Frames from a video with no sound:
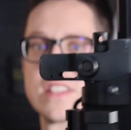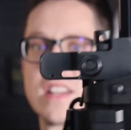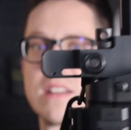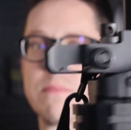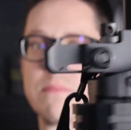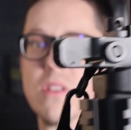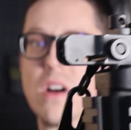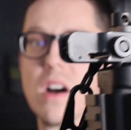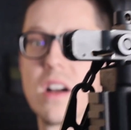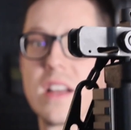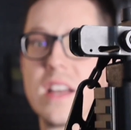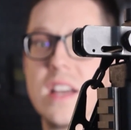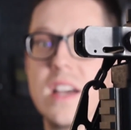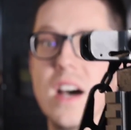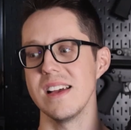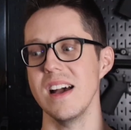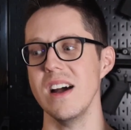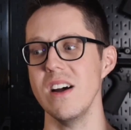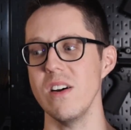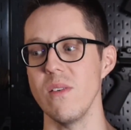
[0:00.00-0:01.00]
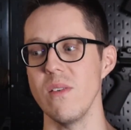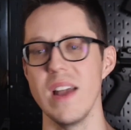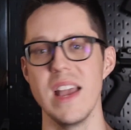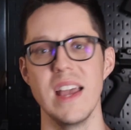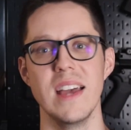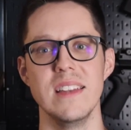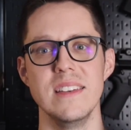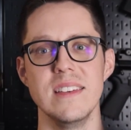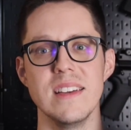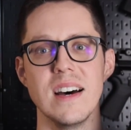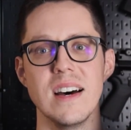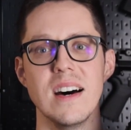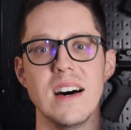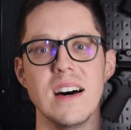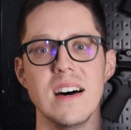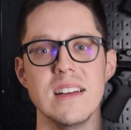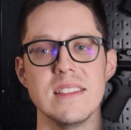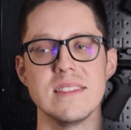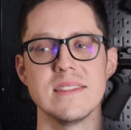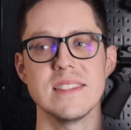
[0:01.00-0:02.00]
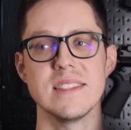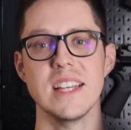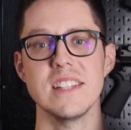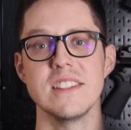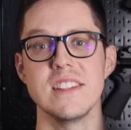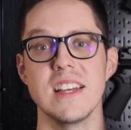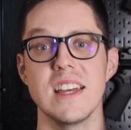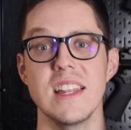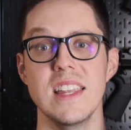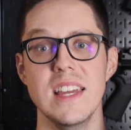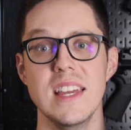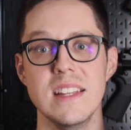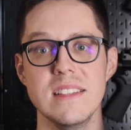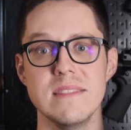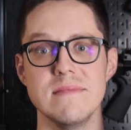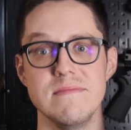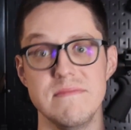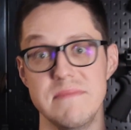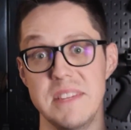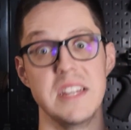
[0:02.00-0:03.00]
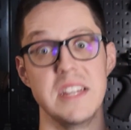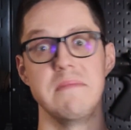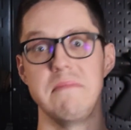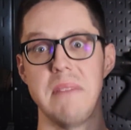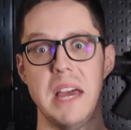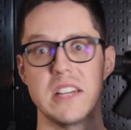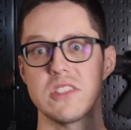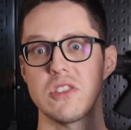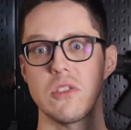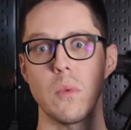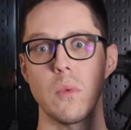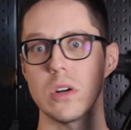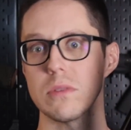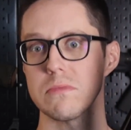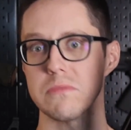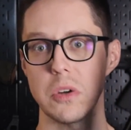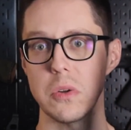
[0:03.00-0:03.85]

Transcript: sight block. Oh, and testing it did actually work